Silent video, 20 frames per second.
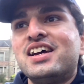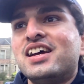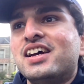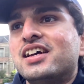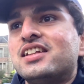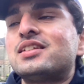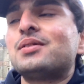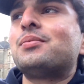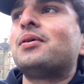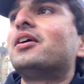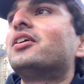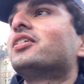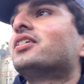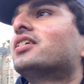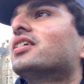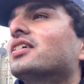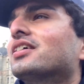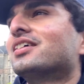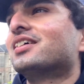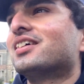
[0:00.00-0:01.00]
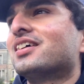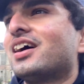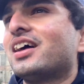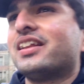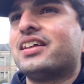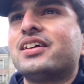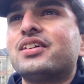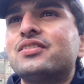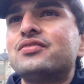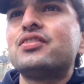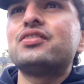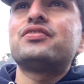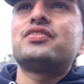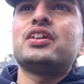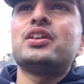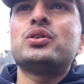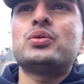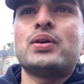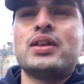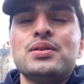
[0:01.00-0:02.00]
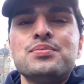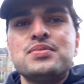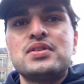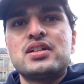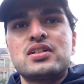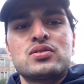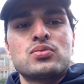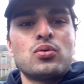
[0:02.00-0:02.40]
It's about, I think, 15-20 minutes